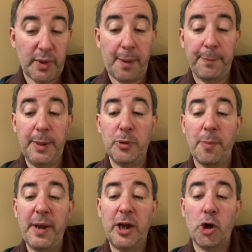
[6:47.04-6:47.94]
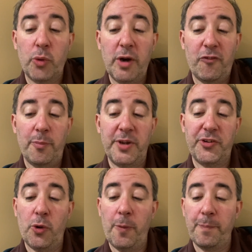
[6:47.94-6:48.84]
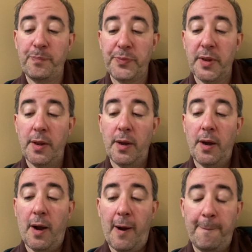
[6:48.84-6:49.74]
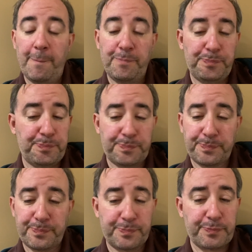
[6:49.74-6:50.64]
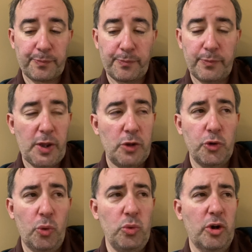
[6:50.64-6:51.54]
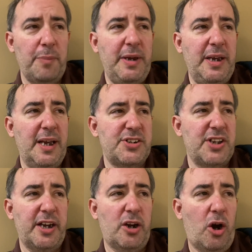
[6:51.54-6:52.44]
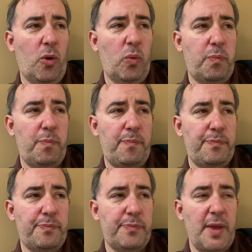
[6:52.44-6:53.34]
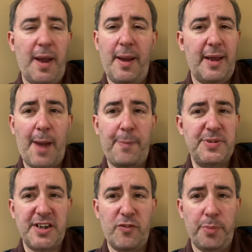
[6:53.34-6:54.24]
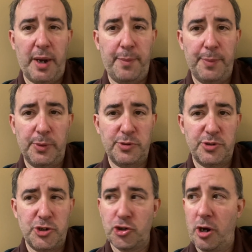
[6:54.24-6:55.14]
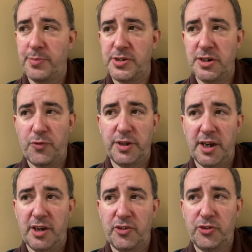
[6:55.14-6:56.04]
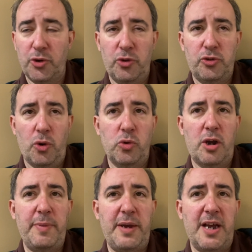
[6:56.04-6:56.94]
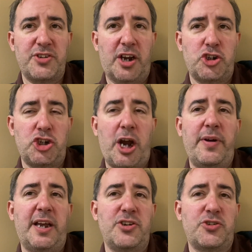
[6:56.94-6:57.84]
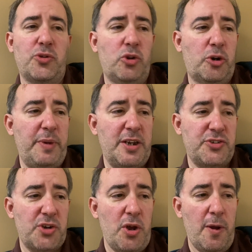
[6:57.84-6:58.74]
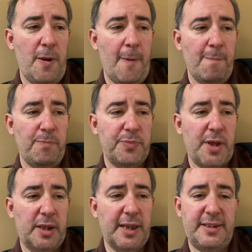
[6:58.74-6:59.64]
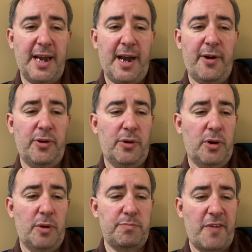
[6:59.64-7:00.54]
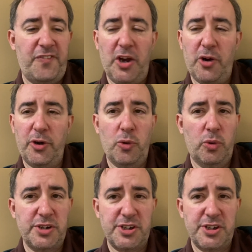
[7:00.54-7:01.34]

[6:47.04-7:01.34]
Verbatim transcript: people can make a career from it. So, um, don't look at me as like, oh, it happens to everybody. People losing jobs and different things. Don't don't look at me as like a charity case. Don't look at me as a letdown, a, a failure, all these